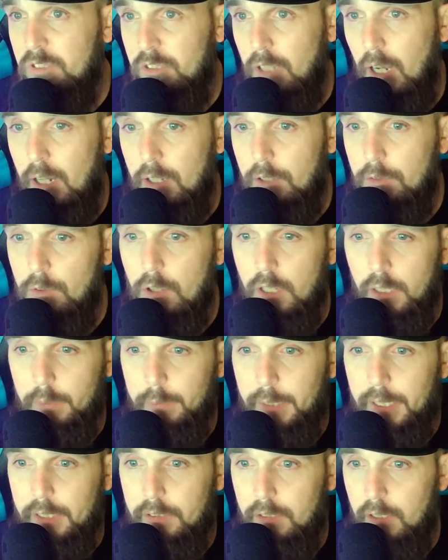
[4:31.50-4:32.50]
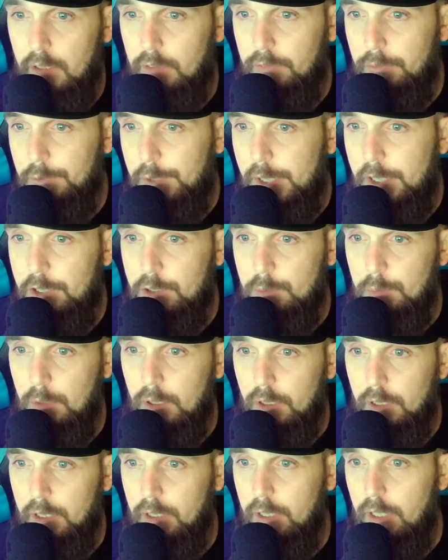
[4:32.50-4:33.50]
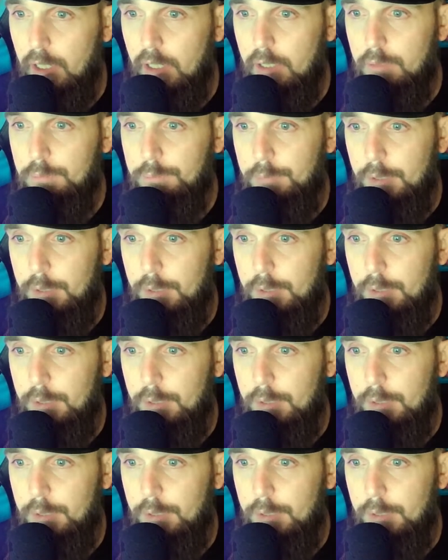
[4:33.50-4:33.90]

solid running backs on the free agent market at